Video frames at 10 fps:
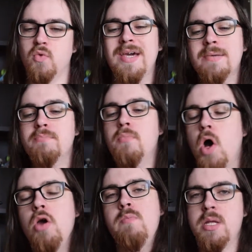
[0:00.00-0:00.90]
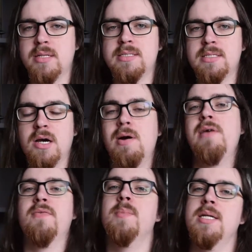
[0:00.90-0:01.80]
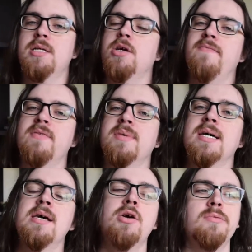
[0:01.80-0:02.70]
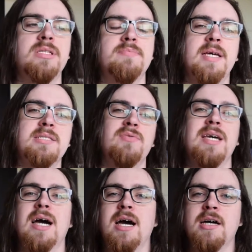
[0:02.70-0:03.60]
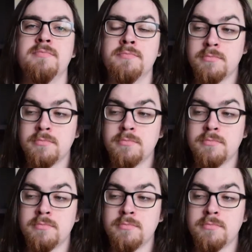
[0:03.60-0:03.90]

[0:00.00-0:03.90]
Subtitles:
We are moments away from hitting November, which means we are,